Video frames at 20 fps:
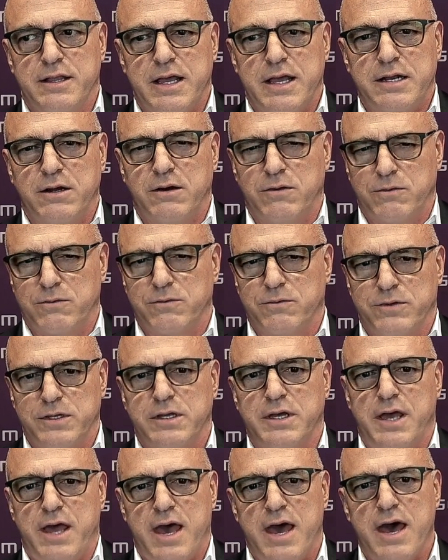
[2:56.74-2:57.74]
They don't
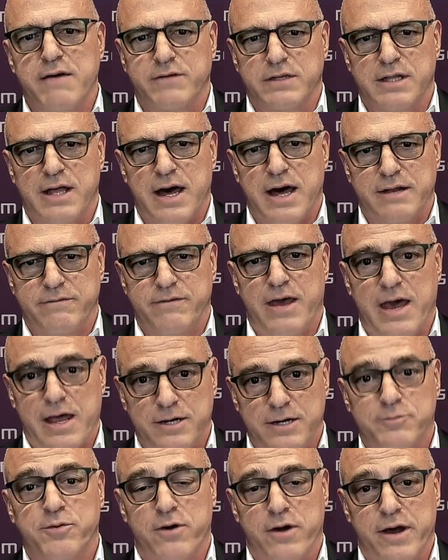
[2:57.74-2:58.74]
really have a lot of
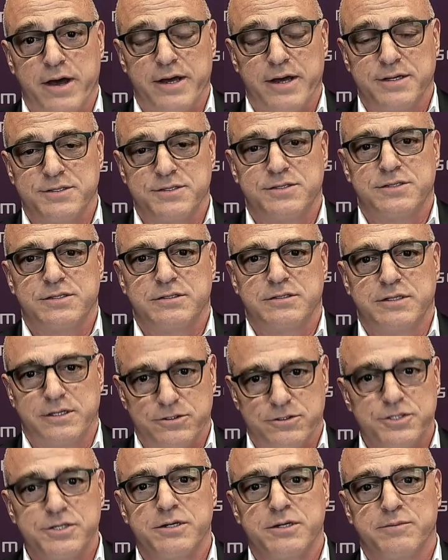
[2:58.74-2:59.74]
enterprise
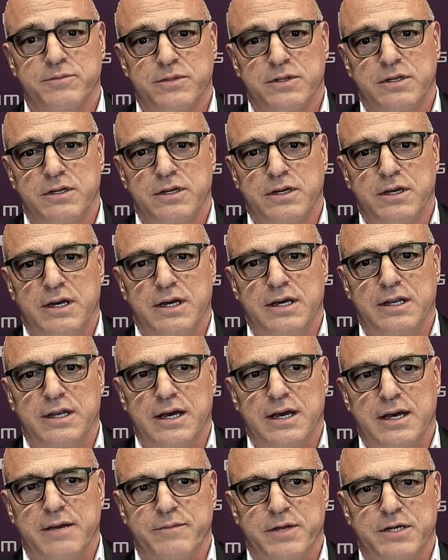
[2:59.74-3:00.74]
leadership,
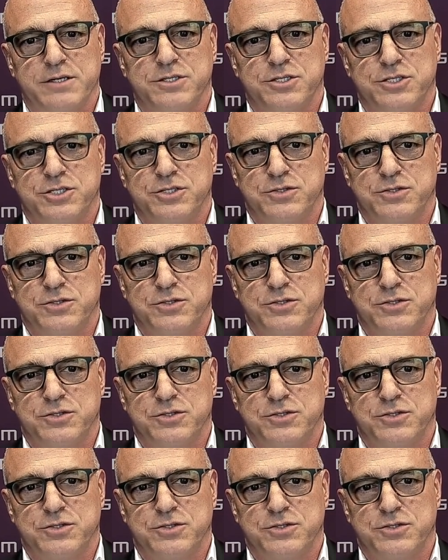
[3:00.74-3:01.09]
and I'm not